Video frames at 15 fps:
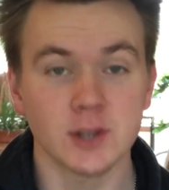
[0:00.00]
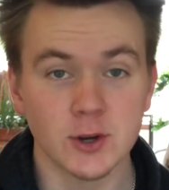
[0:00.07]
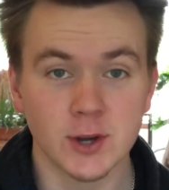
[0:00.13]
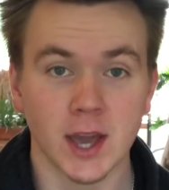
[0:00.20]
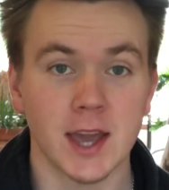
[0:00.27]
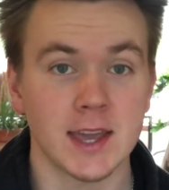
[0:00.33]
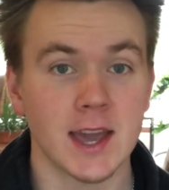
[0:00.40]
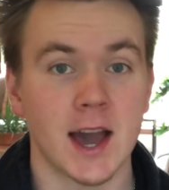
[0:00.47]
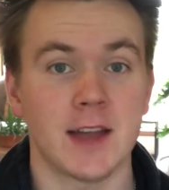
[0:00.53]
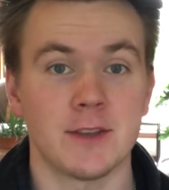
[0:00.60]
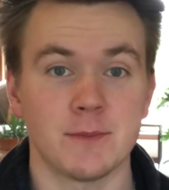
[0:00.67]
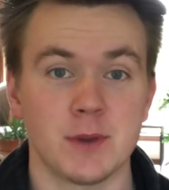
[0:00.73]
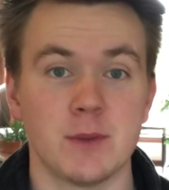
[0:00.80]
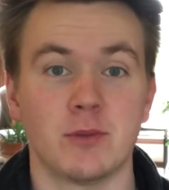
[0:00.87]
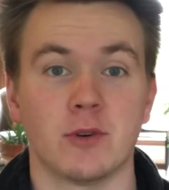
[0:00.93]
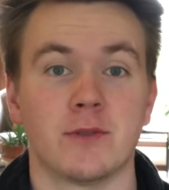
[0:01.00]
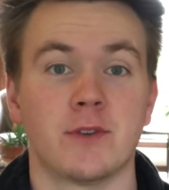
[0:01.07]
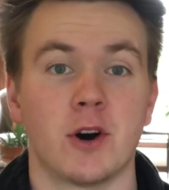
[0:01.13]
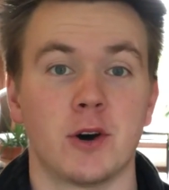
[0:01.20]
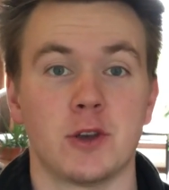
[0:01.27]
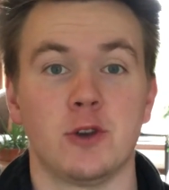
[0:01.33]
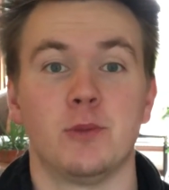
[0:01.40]
Okay, yeah, then people will
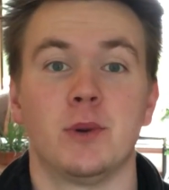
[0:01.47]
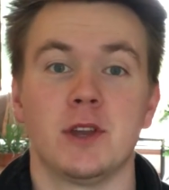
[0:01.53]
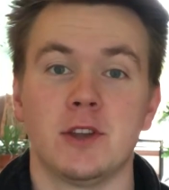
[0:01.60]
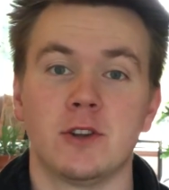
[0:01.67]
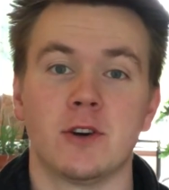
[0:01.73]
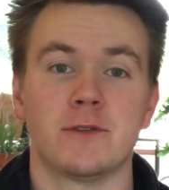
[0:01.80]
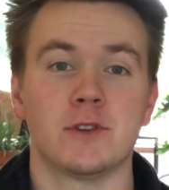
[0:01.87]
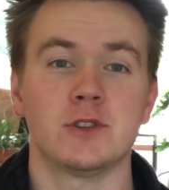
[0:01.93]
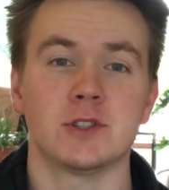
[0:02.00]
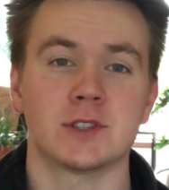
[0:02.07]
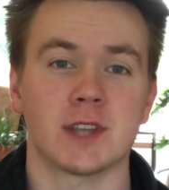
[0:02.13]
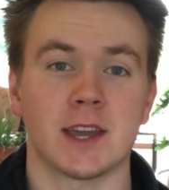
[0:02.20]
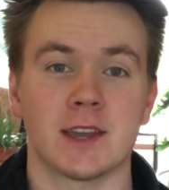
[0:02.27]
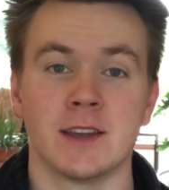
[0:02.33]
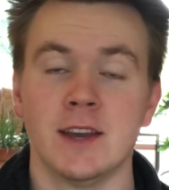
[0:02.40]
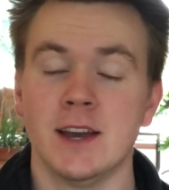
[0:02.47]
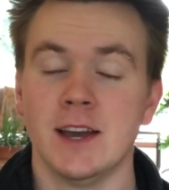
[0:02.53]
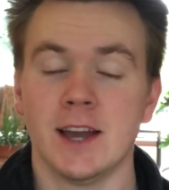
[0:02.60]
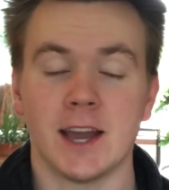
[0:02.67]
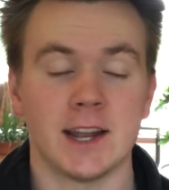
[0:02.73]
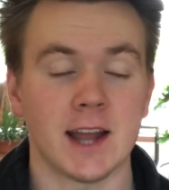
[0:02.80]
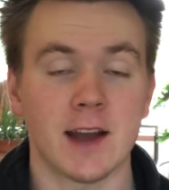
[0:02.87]
follow you. But if you're just like
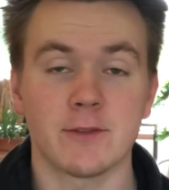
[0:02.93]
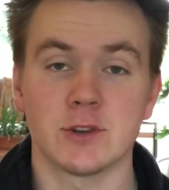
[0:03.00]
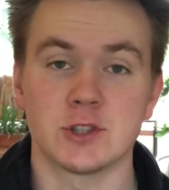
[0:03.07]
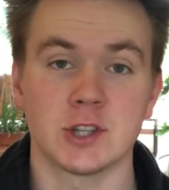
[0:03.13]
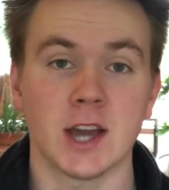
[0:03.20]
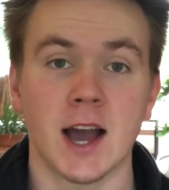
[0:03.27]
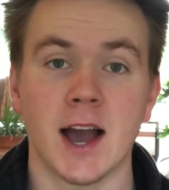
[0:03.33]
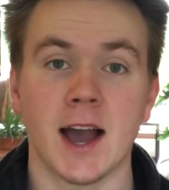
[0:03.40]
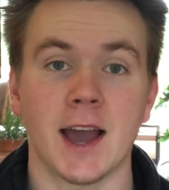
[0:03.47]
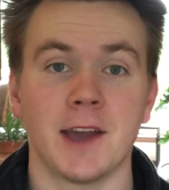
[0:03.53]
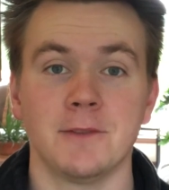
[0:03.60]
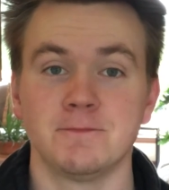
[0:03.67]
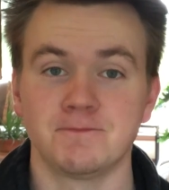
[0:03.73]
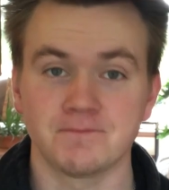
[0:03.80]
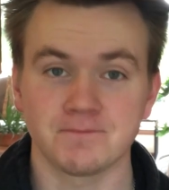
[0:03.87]
an average guy,